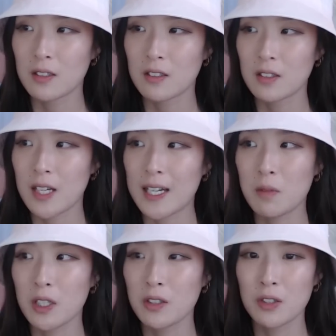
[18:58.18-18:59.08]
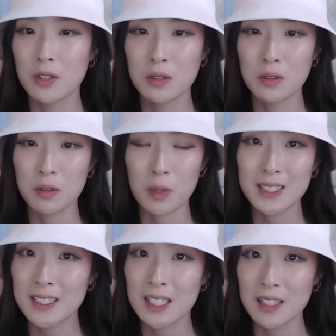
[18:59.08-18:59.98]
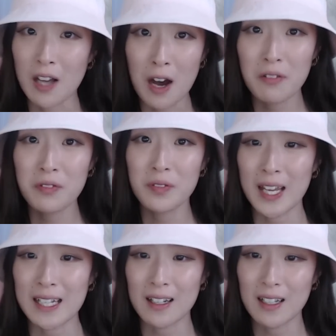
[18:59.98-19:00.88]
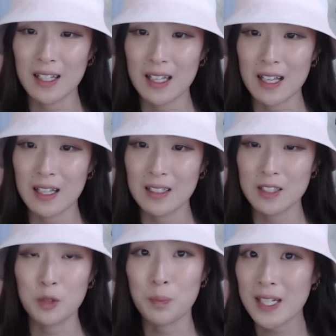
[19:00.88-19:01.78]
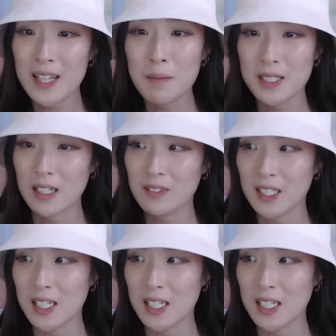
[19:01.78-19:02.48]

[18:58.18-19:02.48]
to anyone who wants to love, like to be themselves.